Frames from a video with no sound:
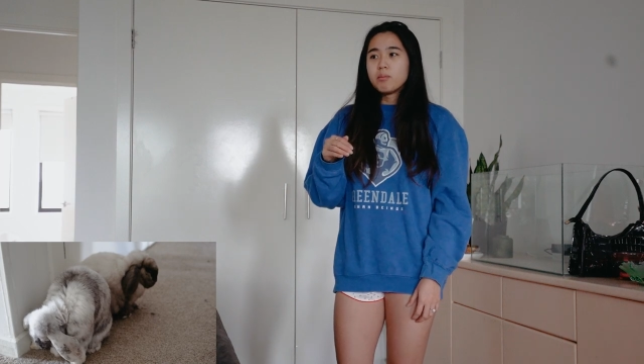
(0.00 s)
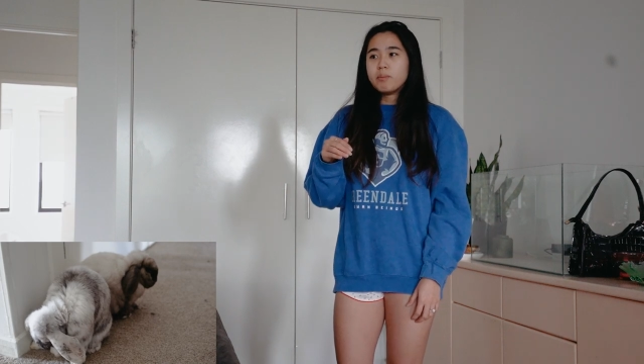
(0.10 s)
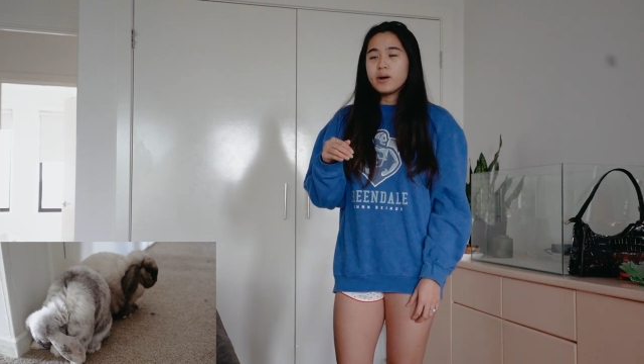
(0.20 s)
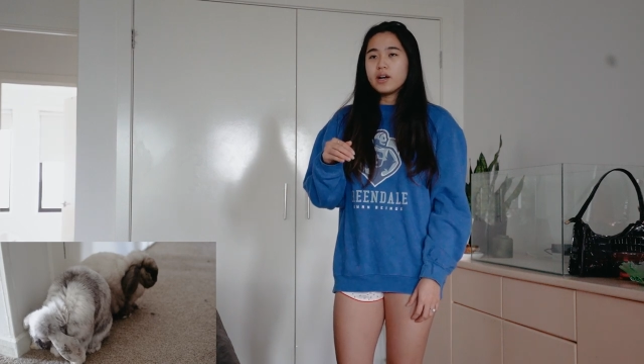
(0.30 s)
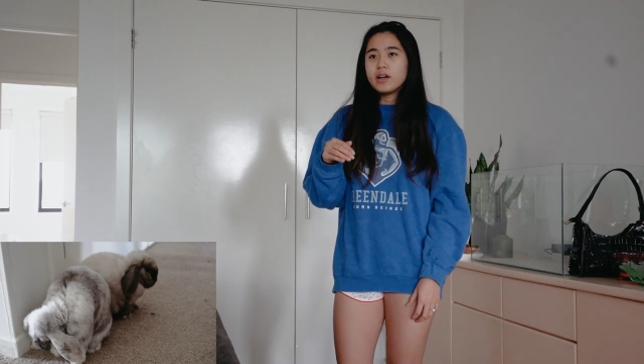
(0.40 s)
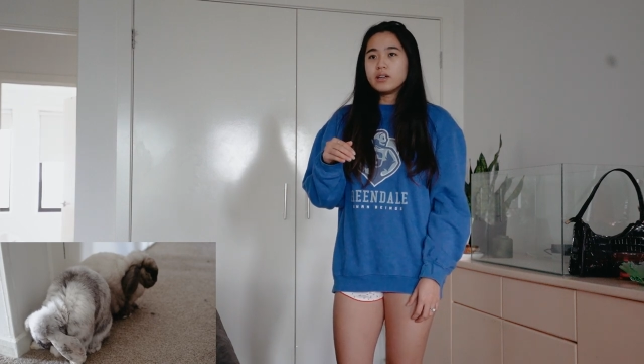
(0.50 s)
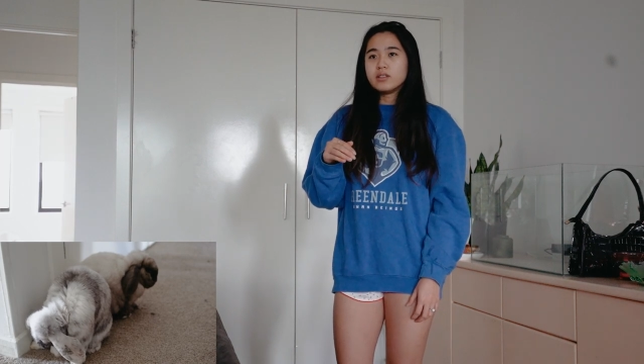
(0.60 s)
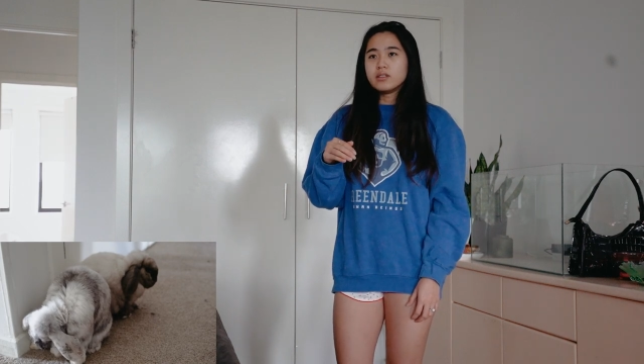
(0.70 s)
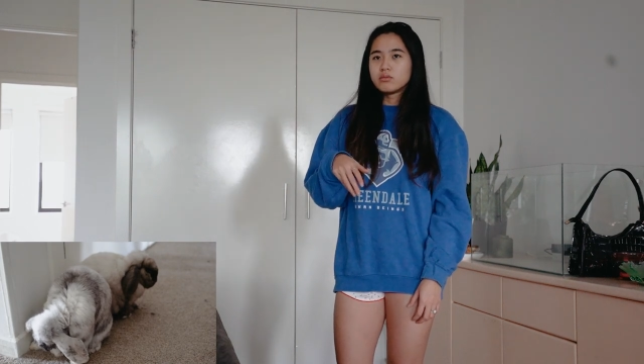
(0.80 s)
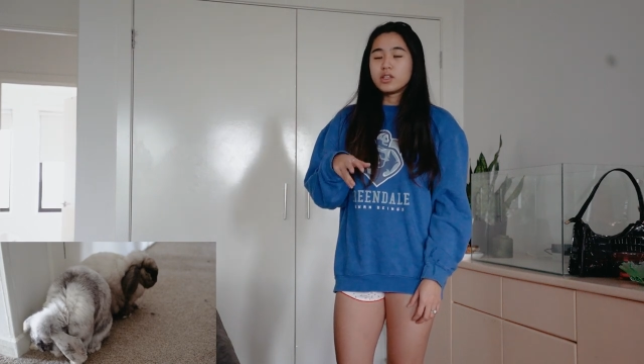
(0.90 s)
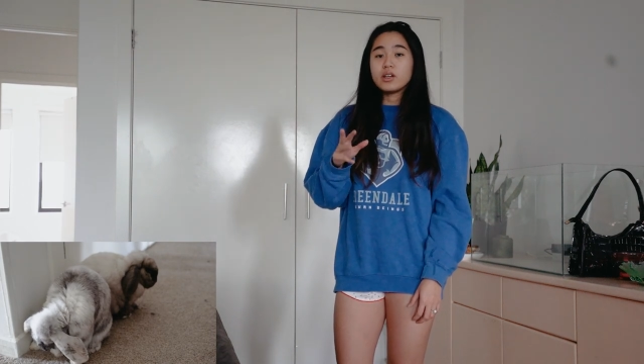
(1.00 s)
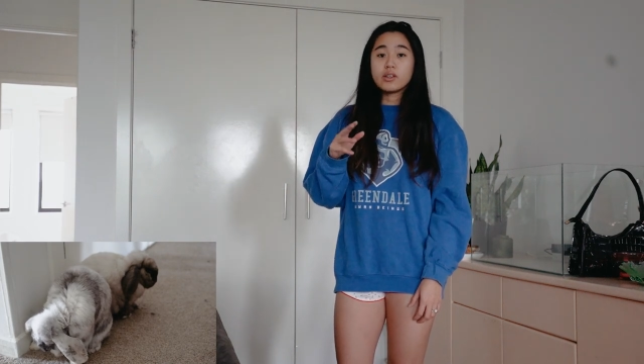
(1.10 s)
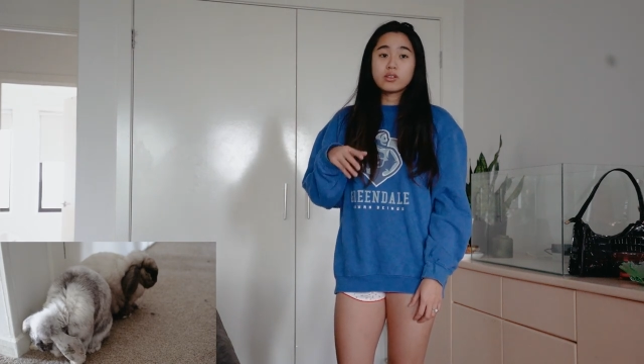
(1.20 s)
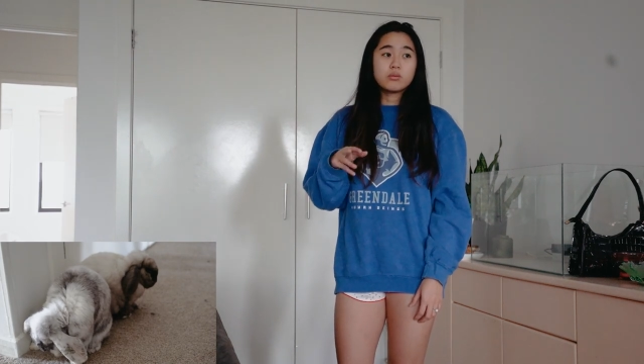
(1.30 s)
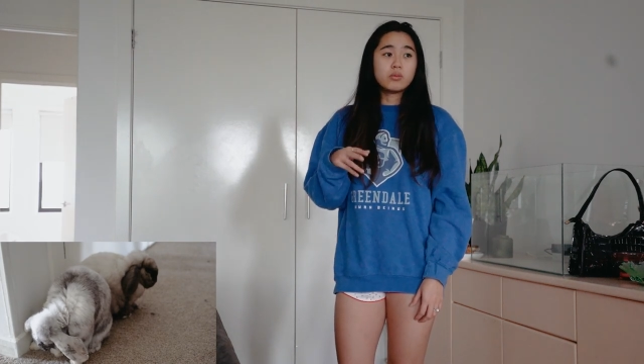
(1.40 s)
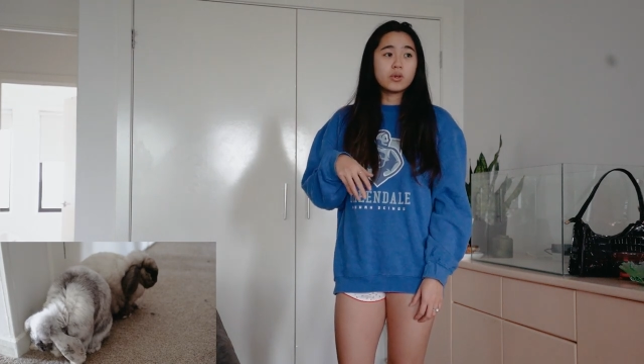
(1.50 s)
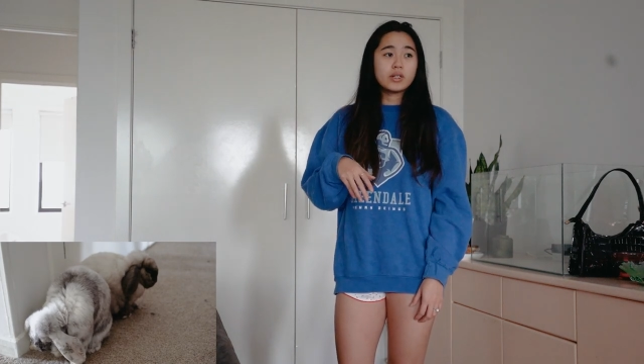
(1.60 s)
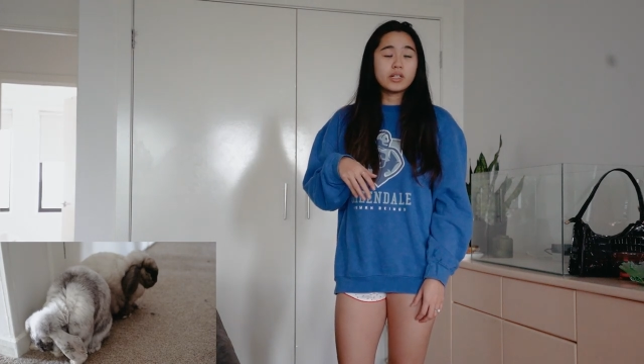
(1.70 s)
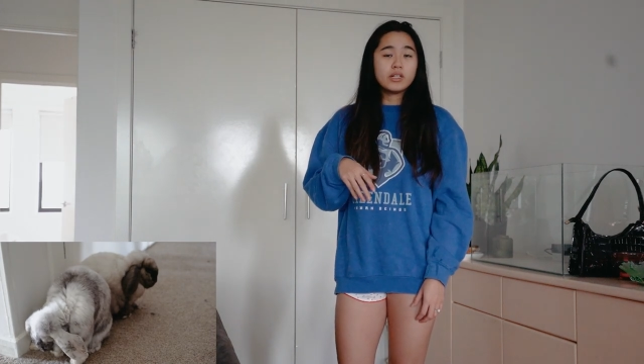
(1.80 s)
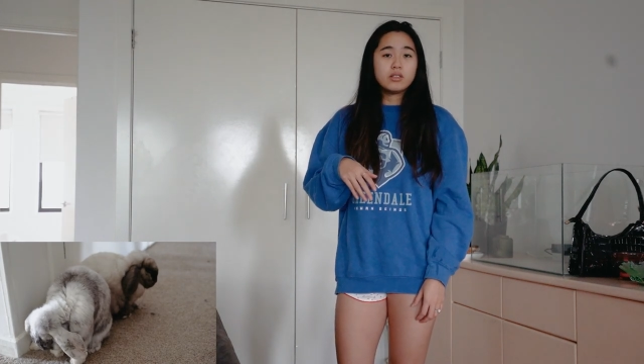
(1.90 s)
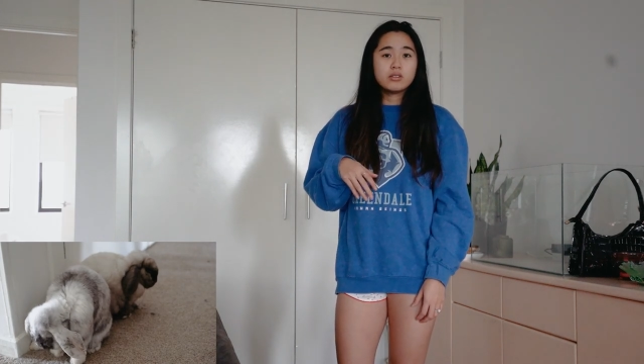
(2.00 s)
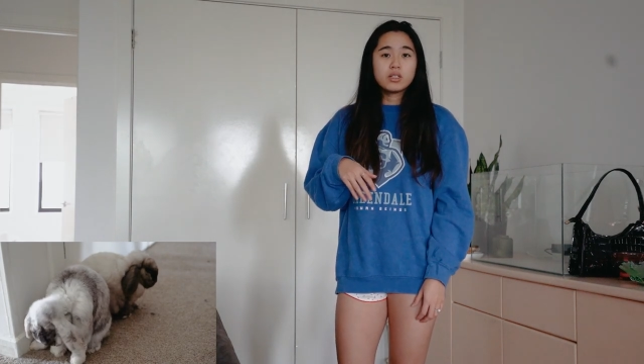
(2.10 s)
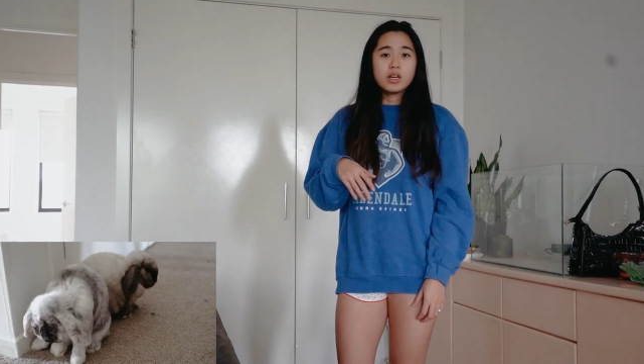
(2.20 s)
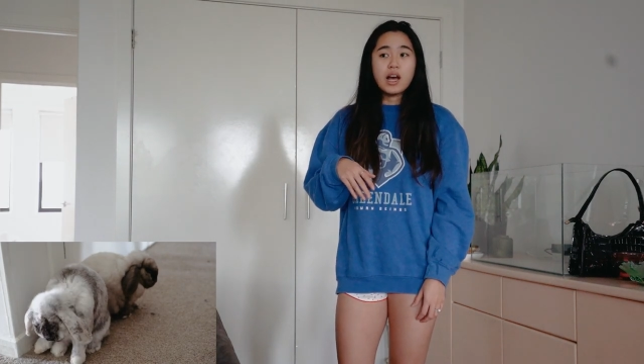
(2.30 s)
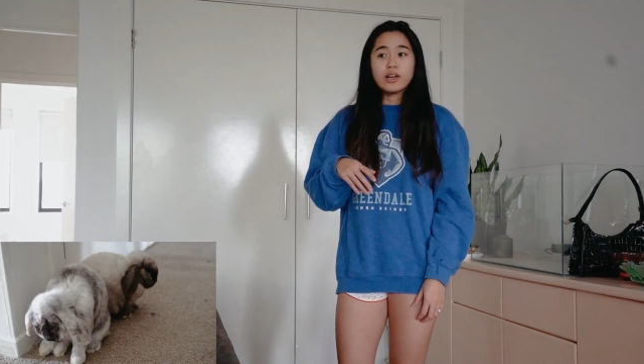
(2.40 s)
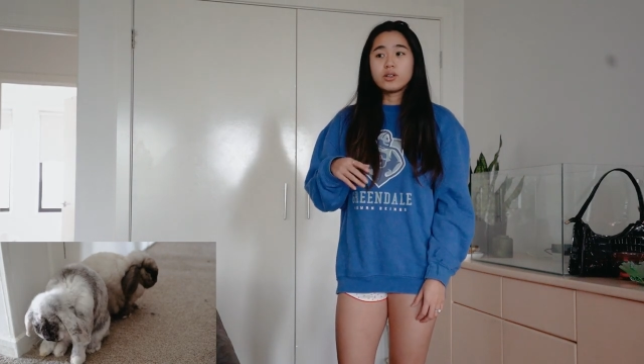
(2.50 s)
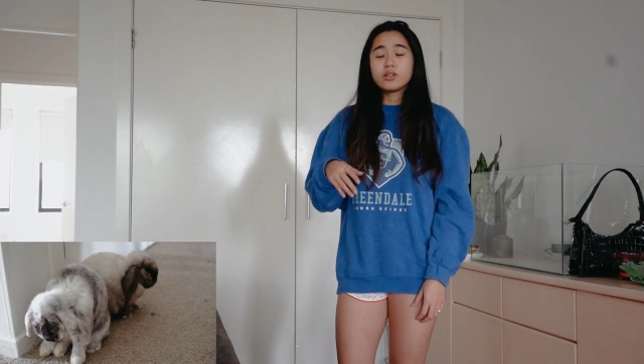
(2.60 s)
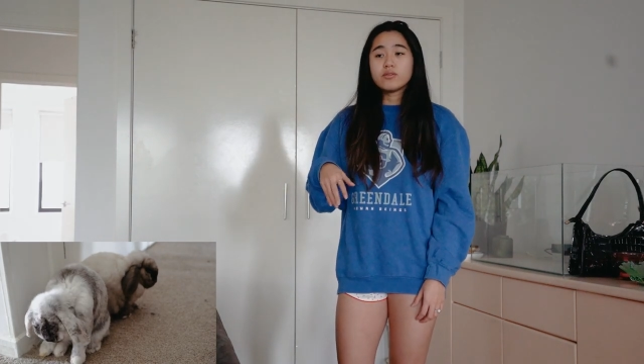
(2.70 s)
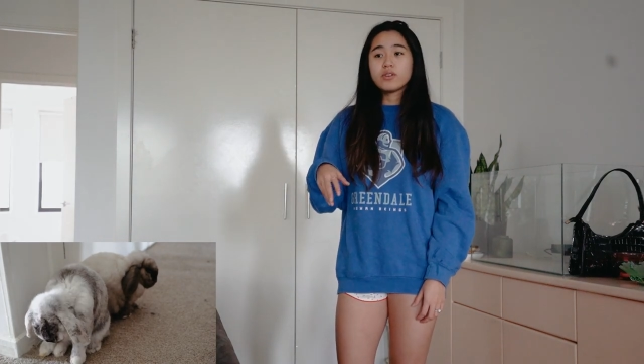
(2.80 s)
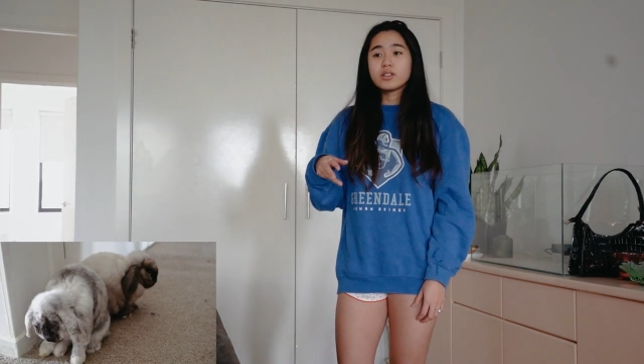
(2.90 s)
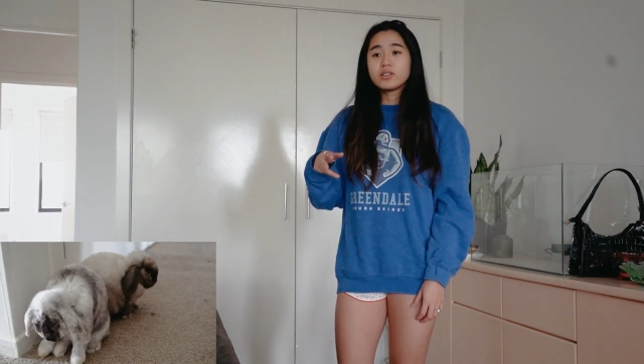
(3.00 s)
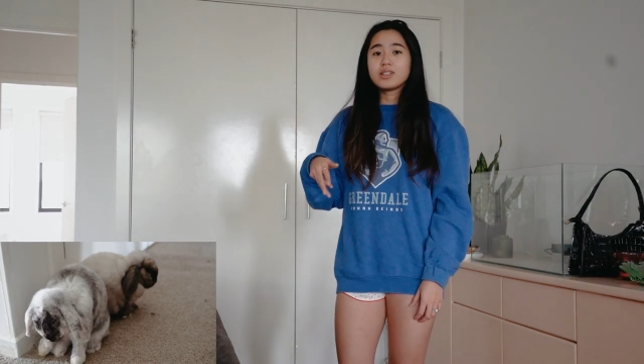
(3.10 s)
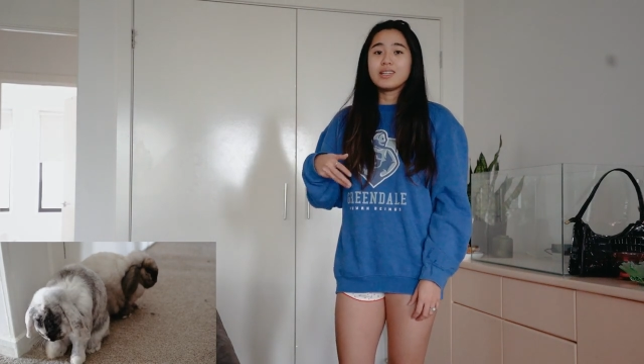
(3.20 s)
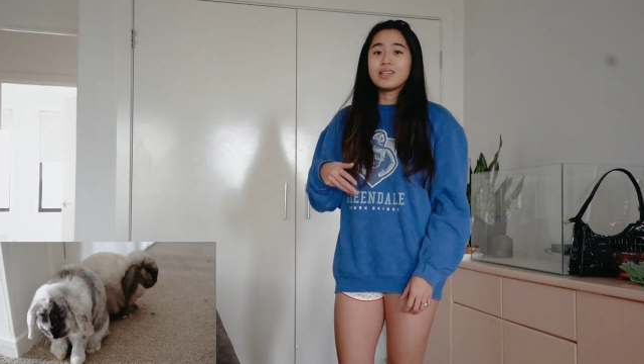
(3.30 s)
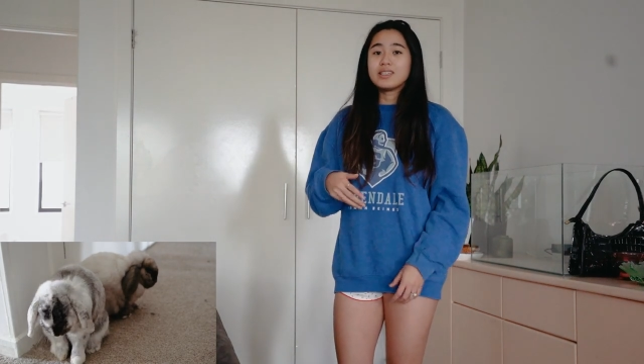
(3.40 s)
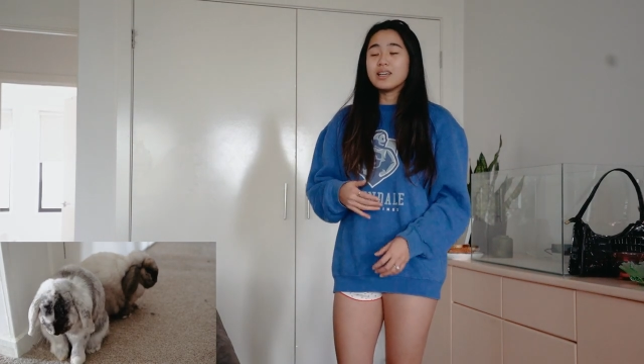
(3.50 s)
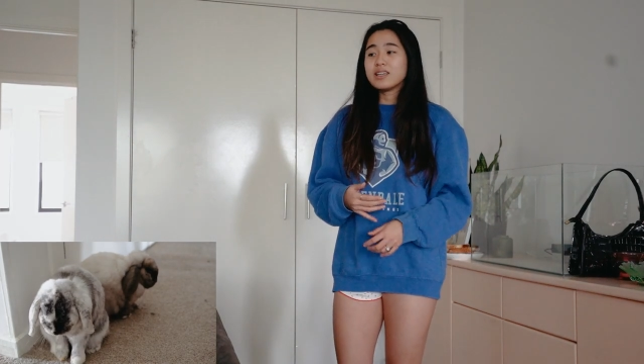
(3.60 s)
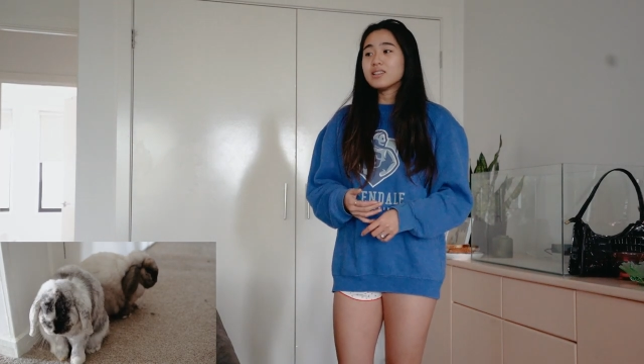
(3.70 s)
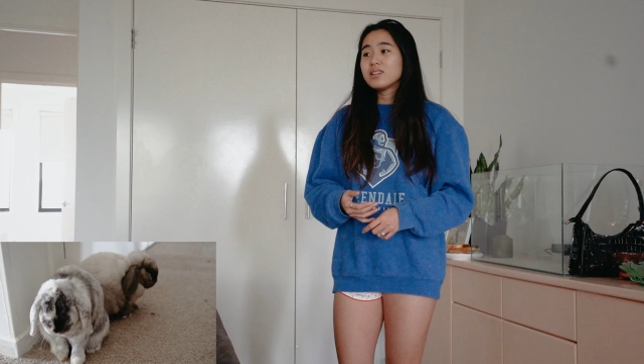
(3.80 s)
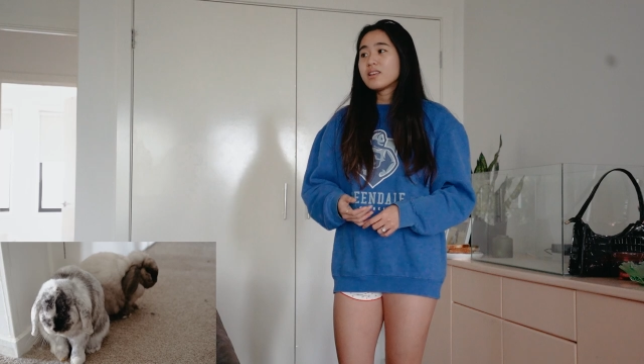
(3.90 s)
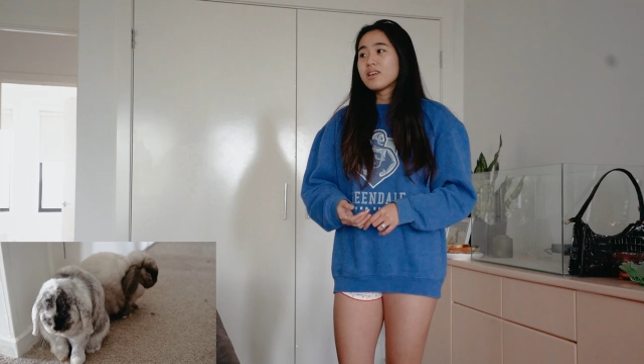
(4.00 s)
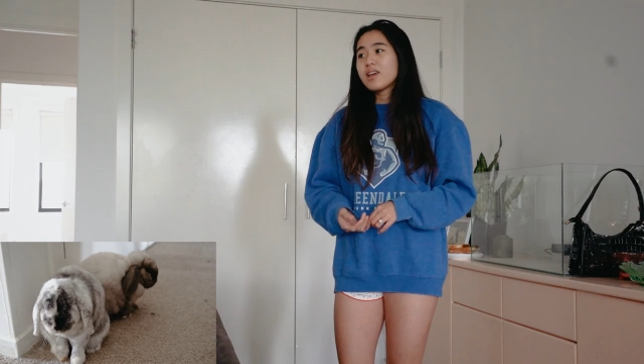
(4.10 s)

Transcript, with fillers: But the other morning, I couldn't find Cookie again.